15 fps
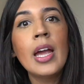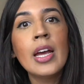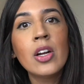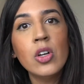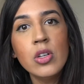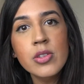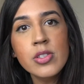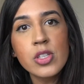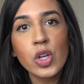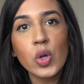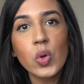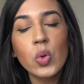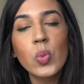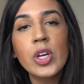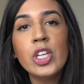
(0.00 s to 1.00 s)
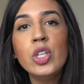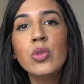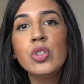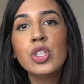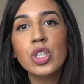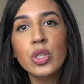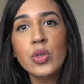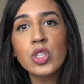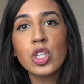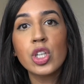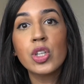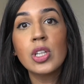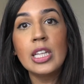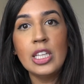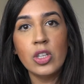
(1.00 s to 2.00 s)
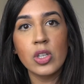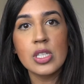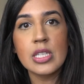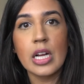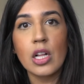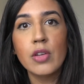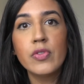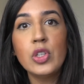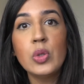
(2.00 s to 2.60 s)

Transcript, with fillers: And also, when you douche or clean yourself,